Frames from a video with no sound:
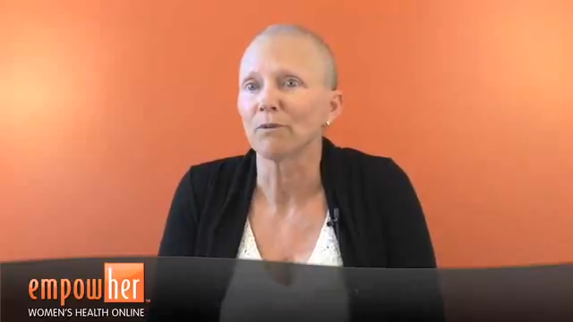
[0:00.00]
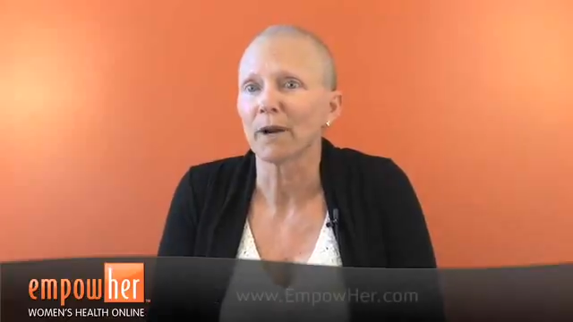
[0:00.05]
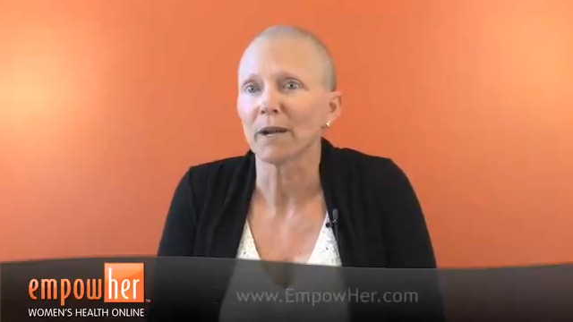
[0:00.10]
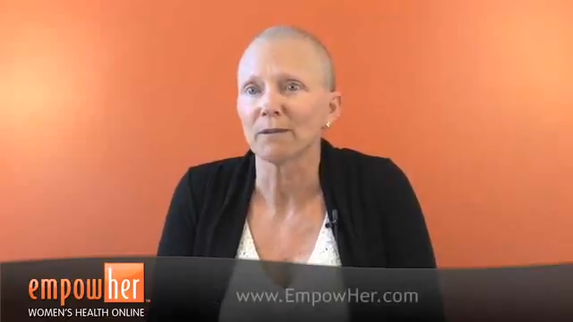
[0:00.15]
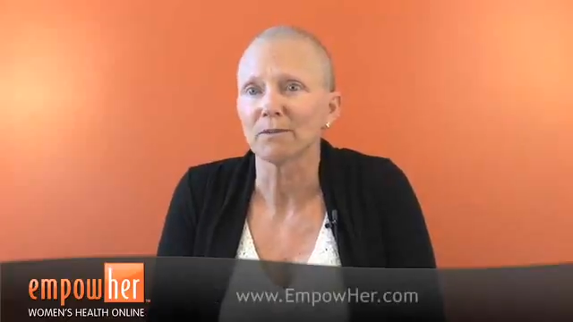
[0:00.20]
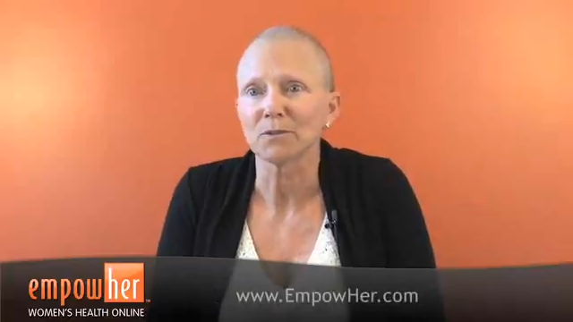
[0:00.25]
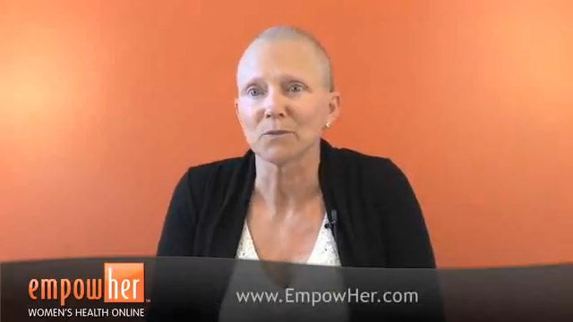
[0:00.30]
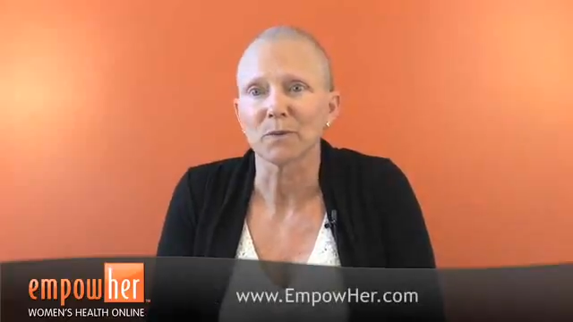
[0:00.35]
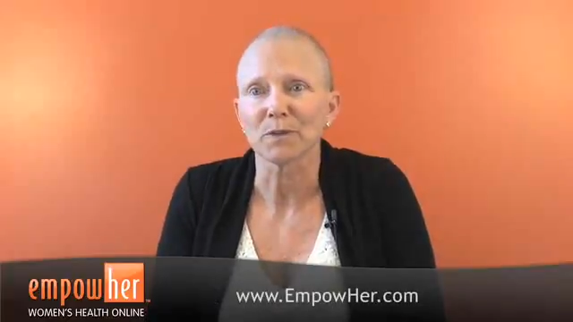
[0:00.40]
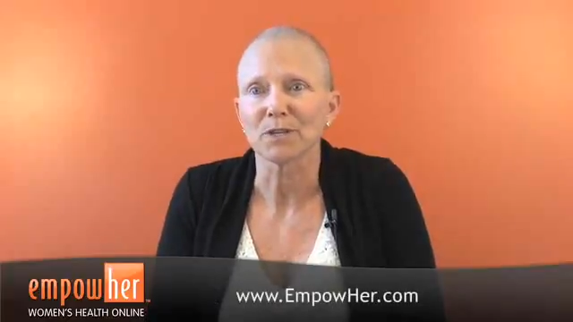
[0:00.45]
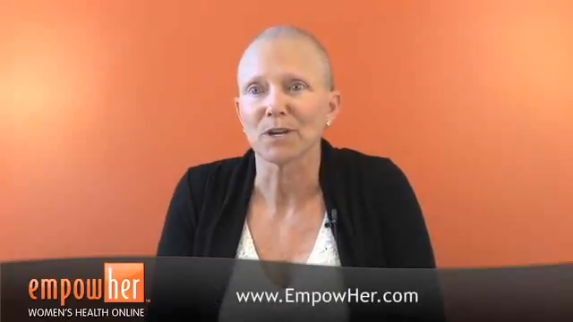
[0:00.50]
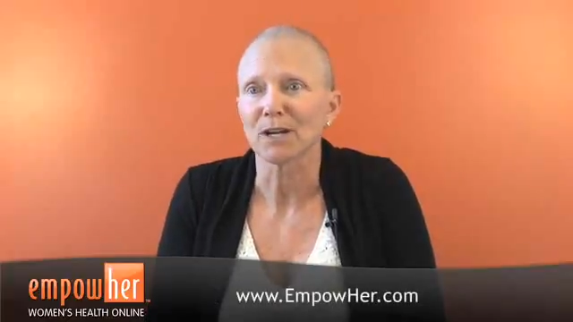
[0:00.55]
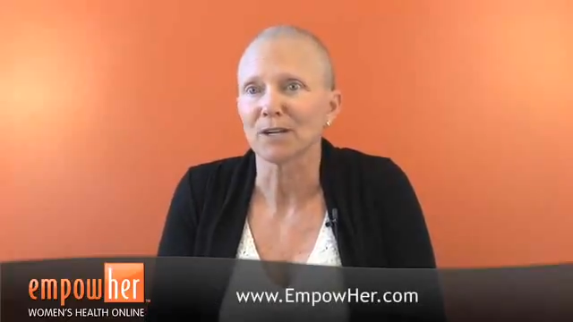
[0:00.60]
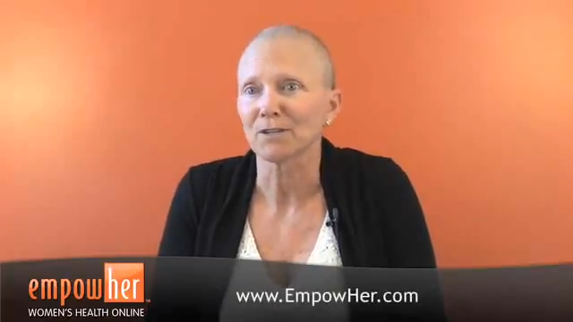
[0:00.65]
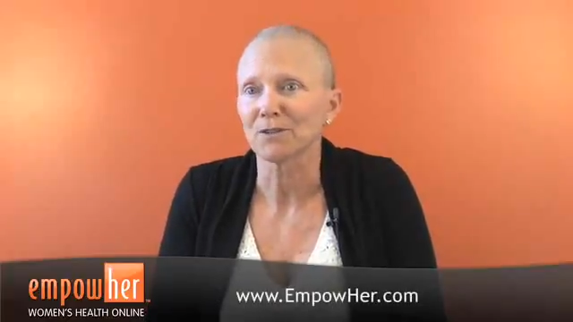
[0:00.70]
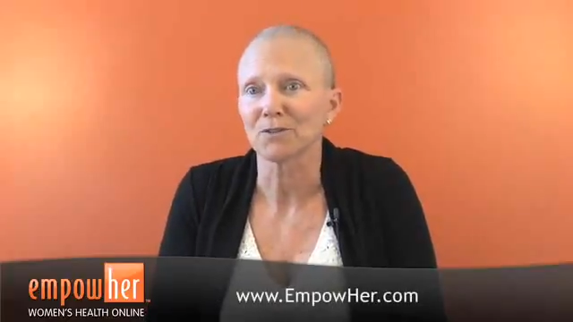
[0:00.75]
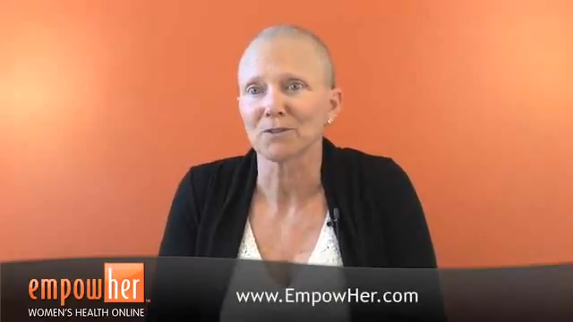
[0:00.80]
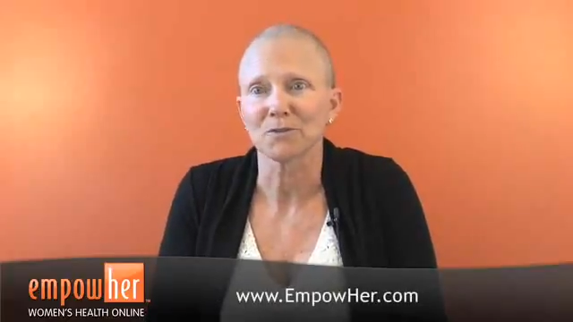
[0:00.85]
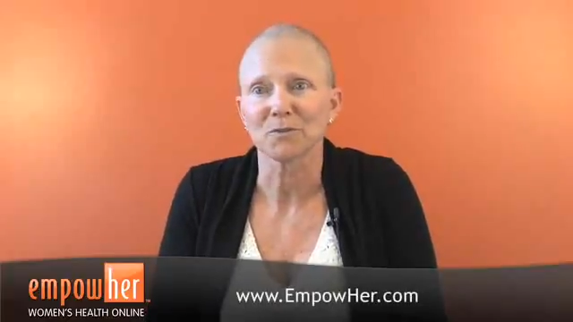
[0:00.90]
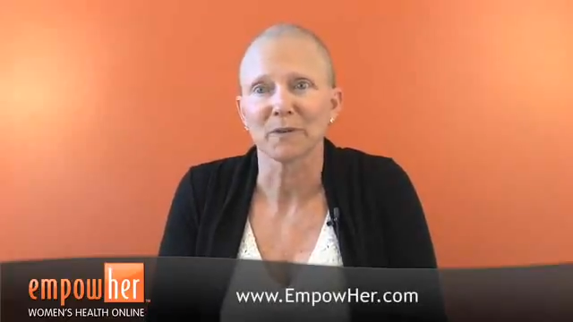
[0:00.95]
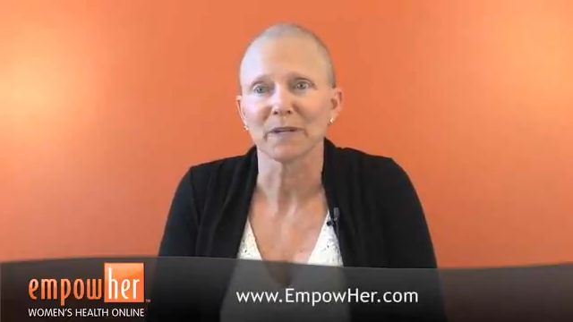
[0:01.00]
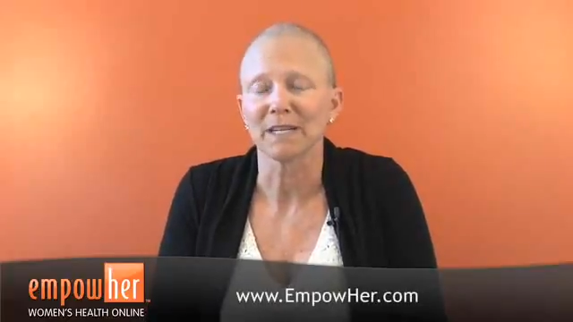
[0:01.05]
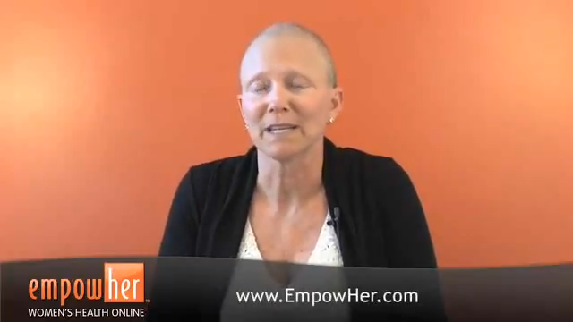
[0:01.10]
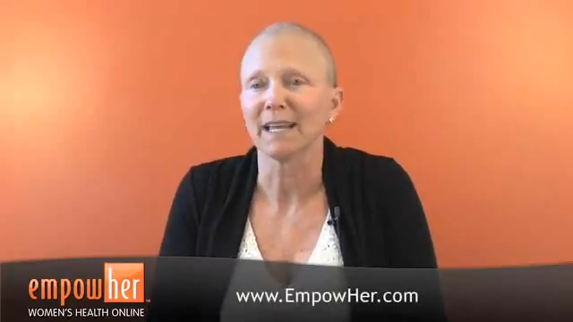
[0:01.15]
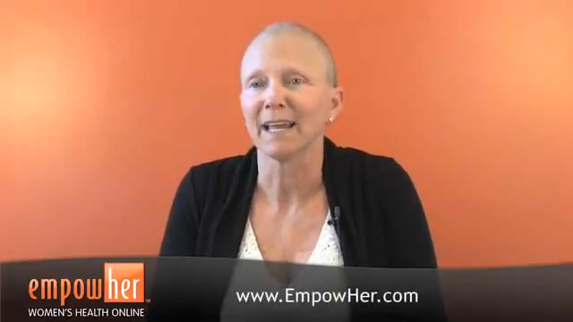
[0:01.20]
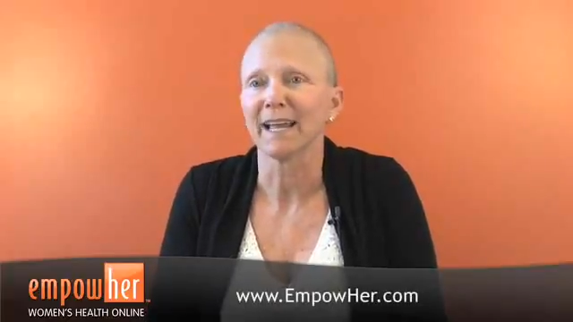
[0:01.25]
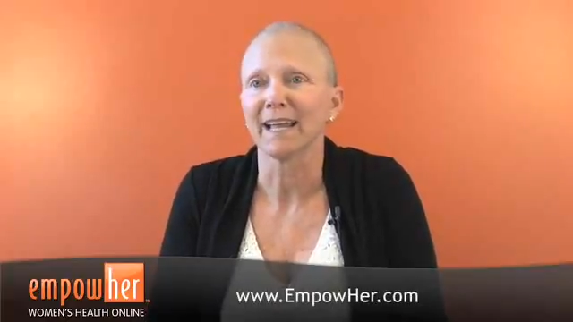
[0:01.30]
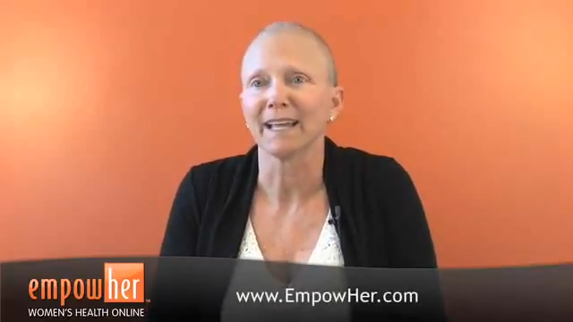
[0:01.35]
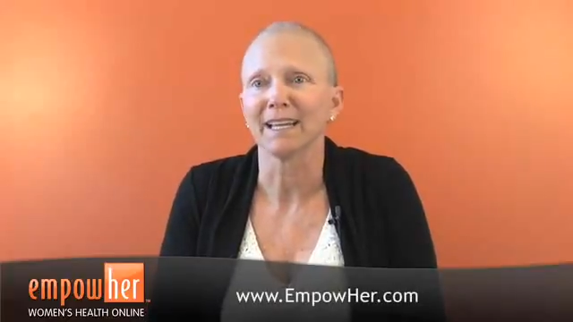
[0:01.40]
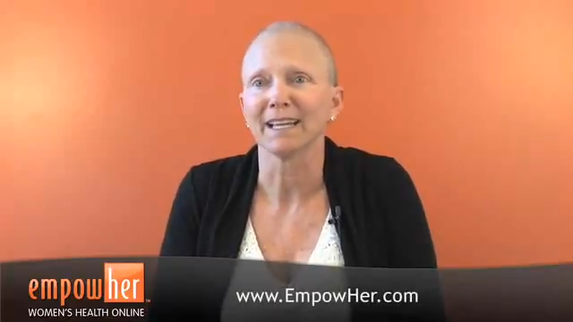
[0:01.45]
rounds with doctors one
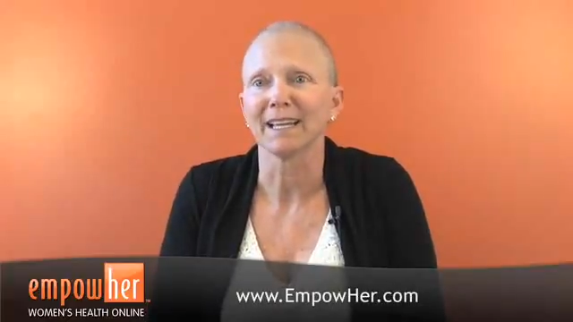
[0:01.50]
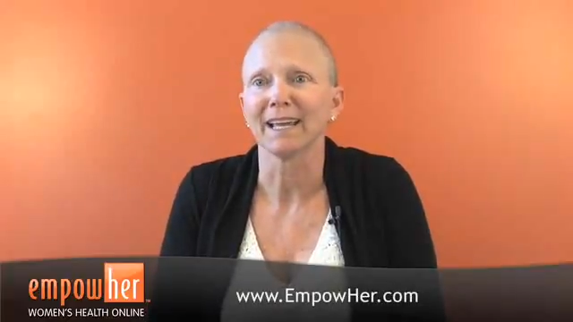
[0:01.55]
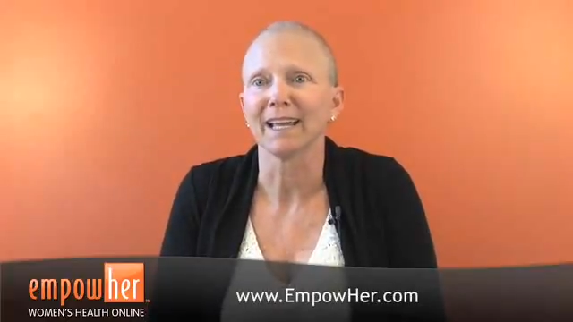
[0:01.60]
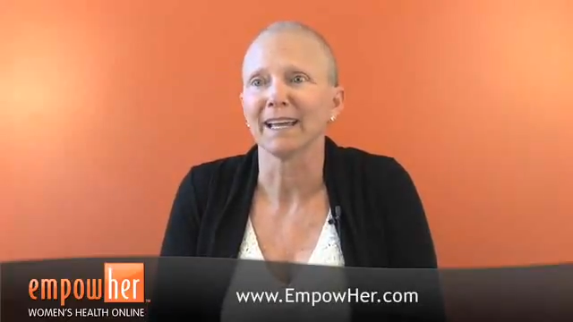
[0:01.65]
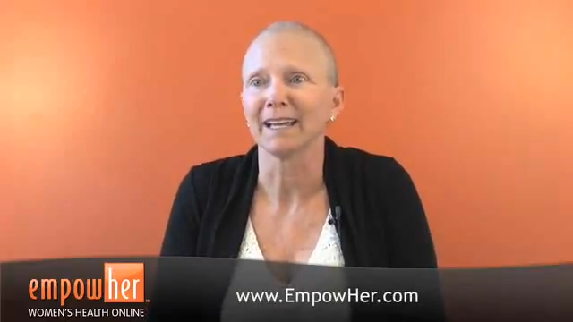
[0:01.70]
day,